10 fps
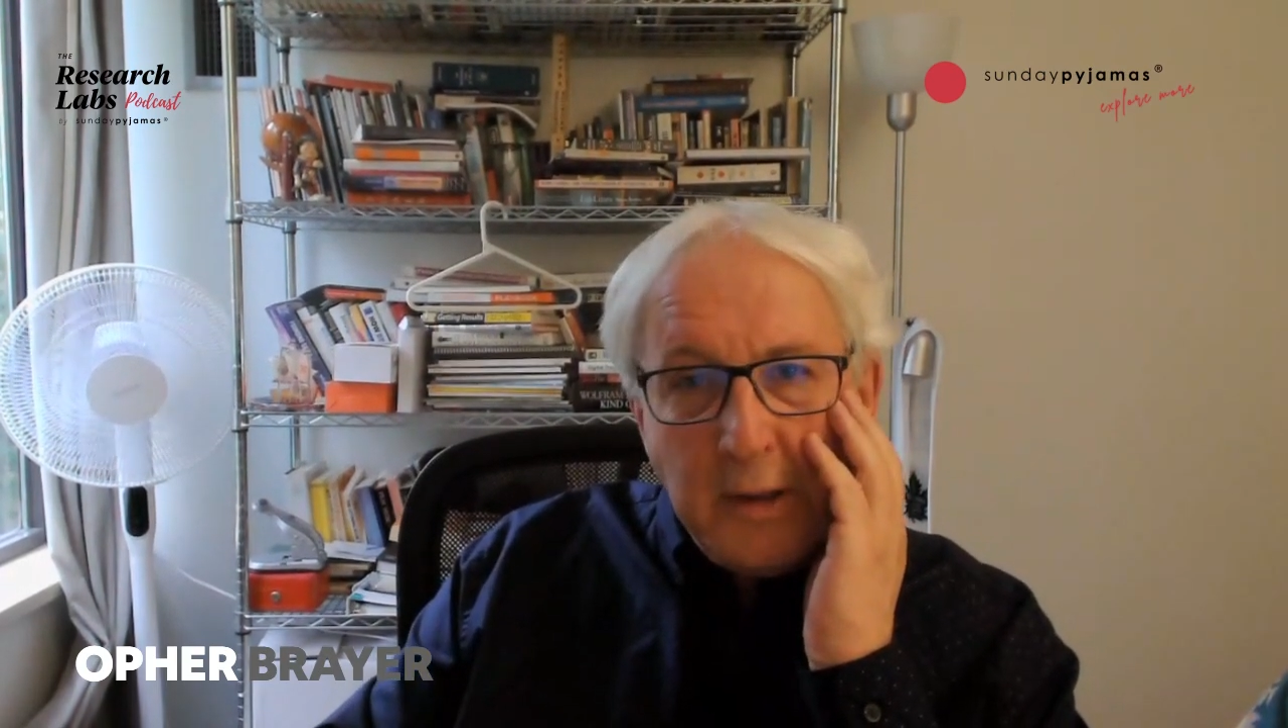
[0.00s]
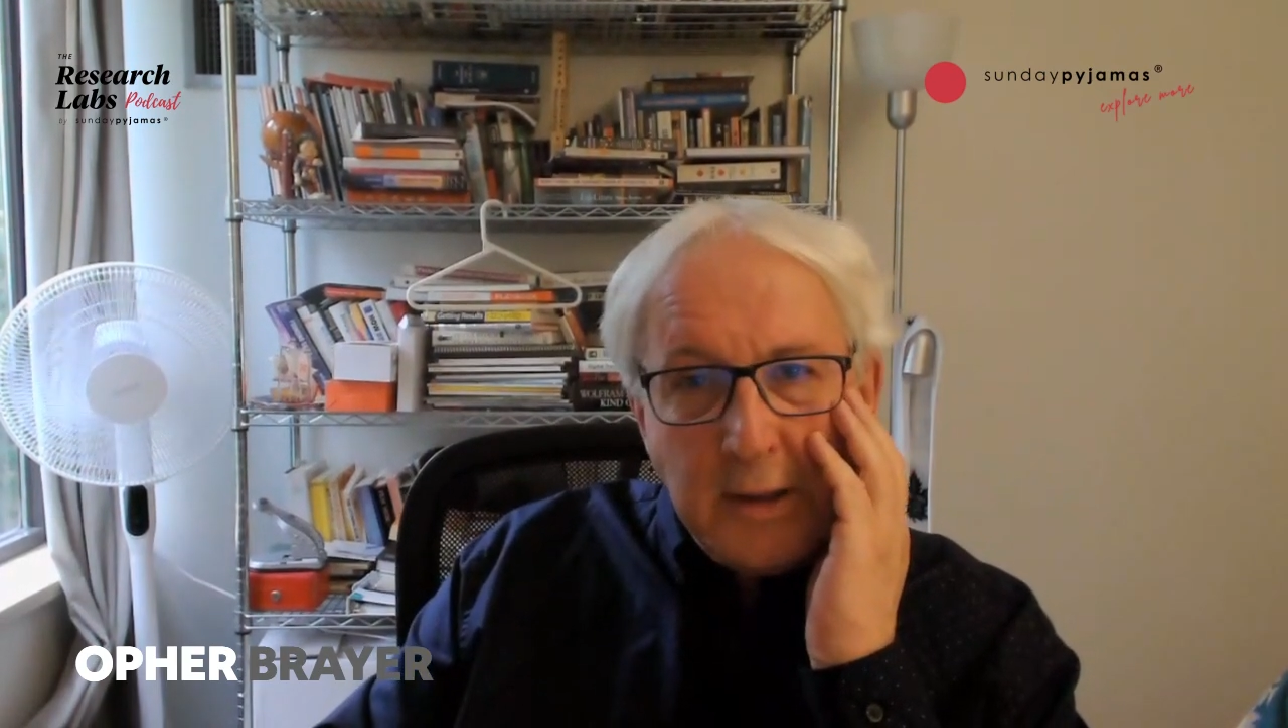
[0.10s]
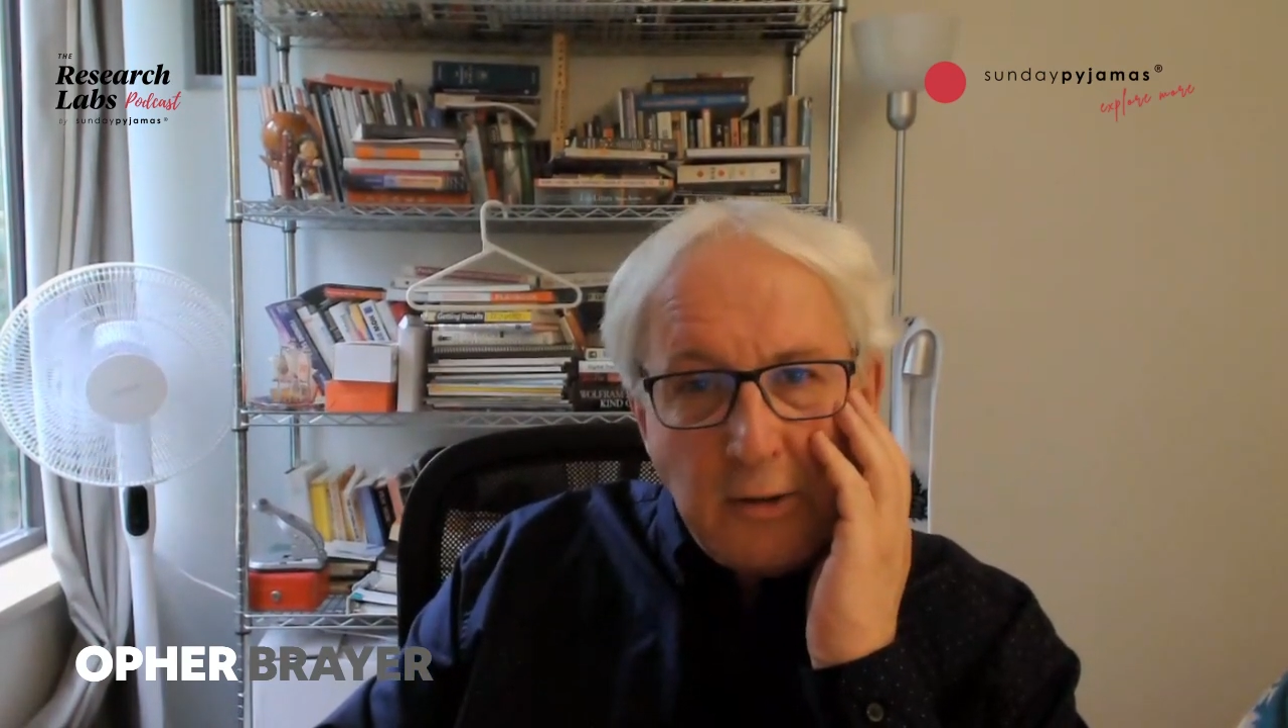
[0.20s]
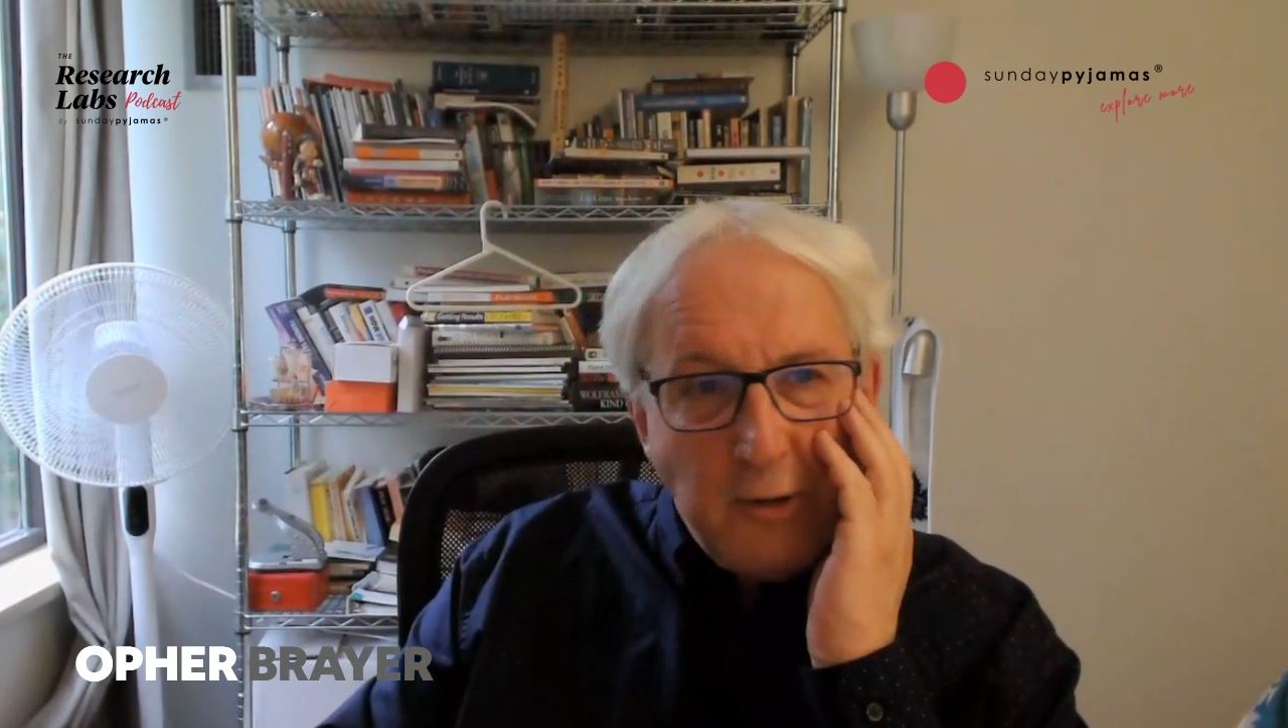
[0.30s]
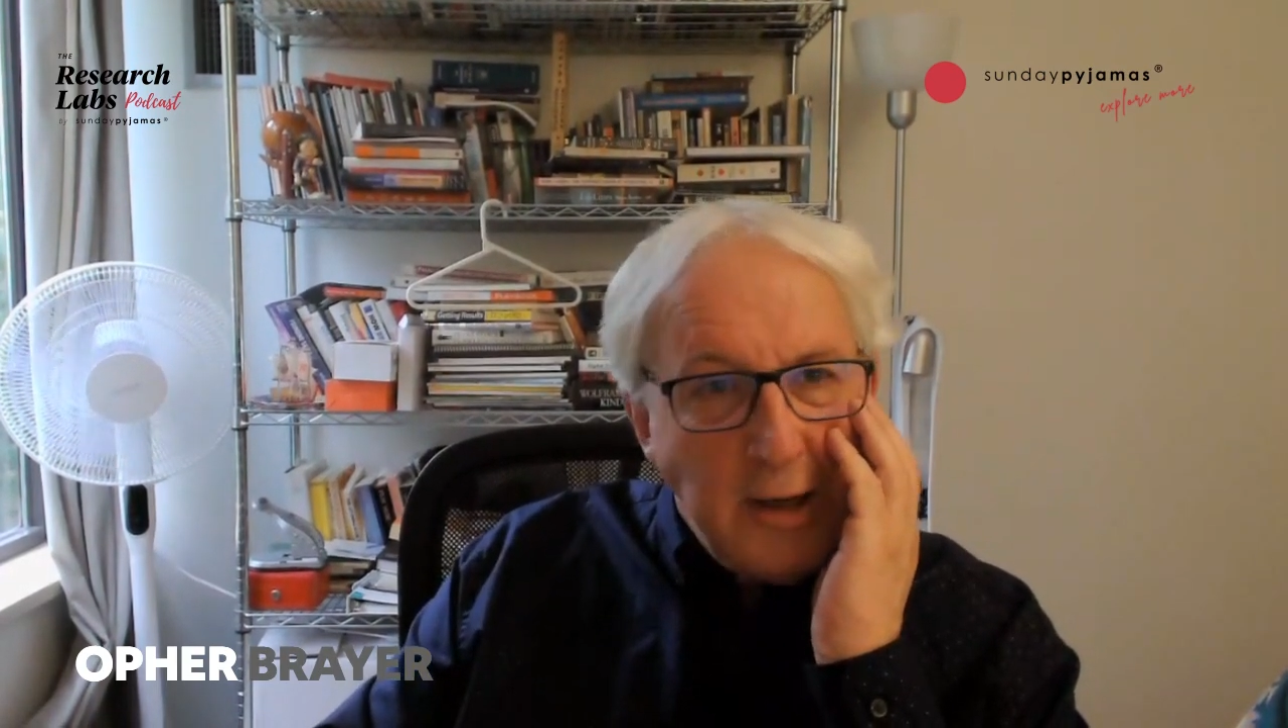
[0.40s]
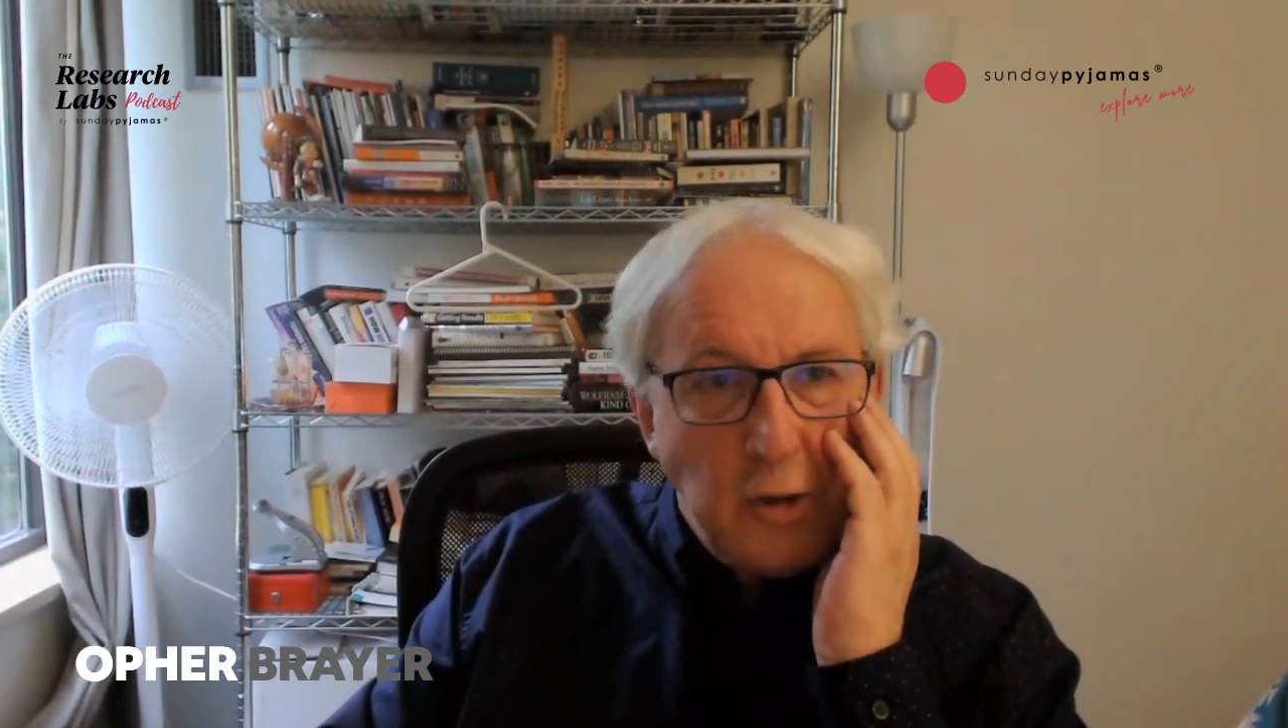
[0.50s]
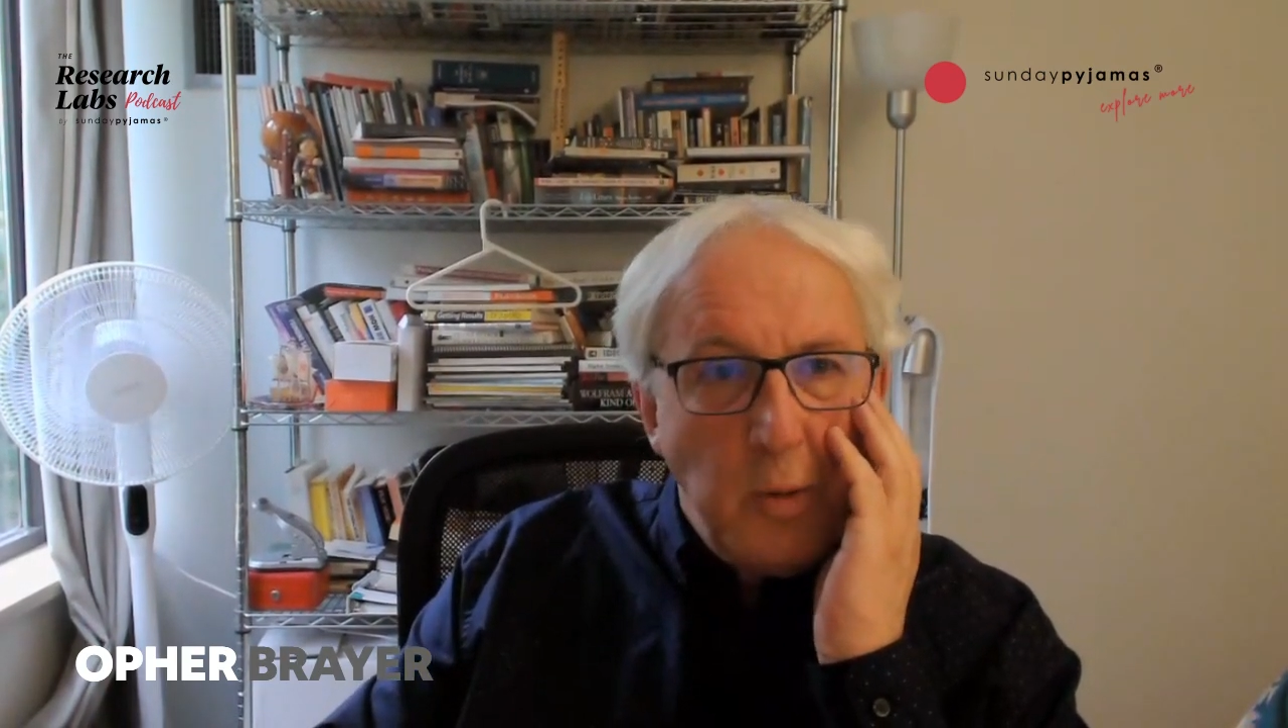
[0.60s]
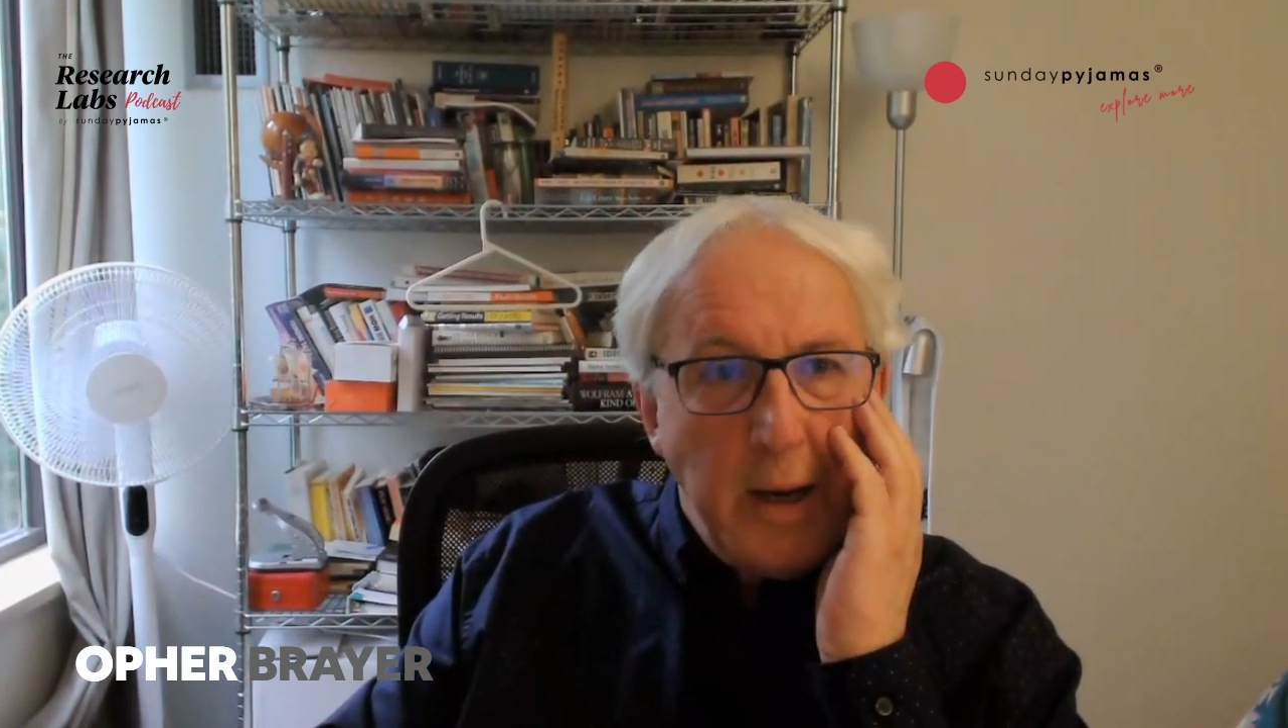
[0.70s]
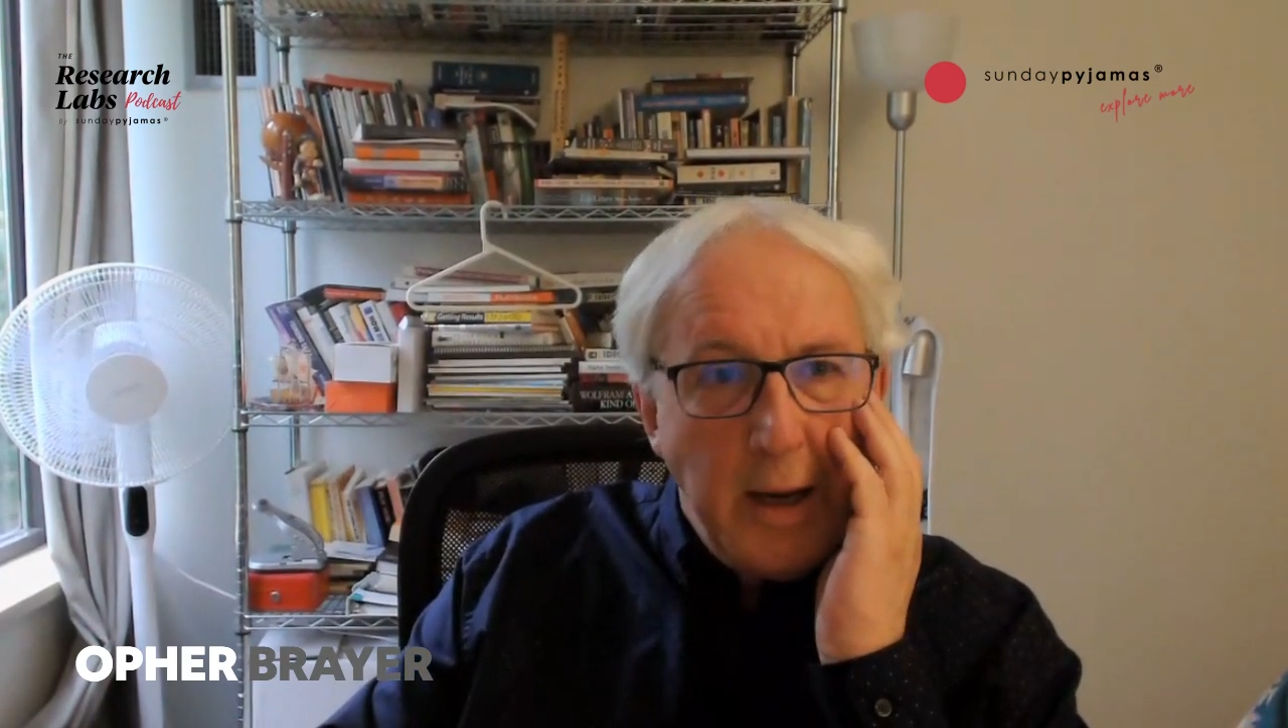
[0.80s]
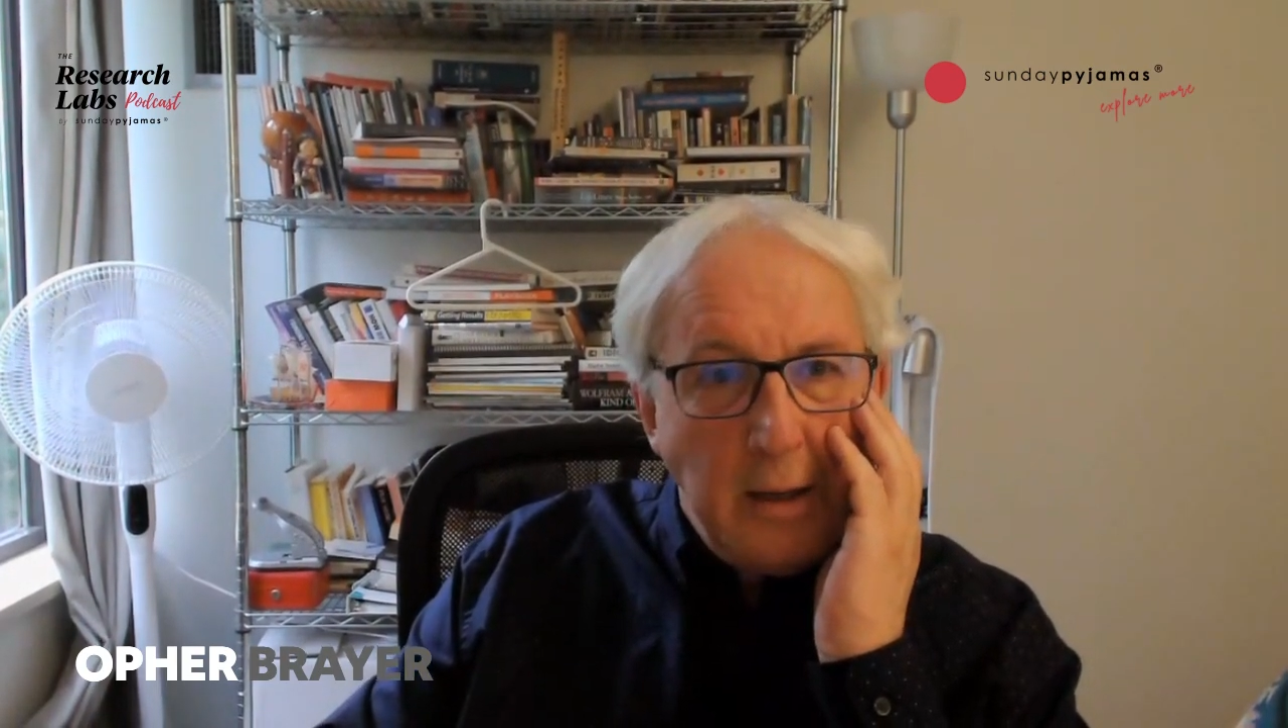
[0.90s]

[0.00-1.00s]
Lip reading: strange way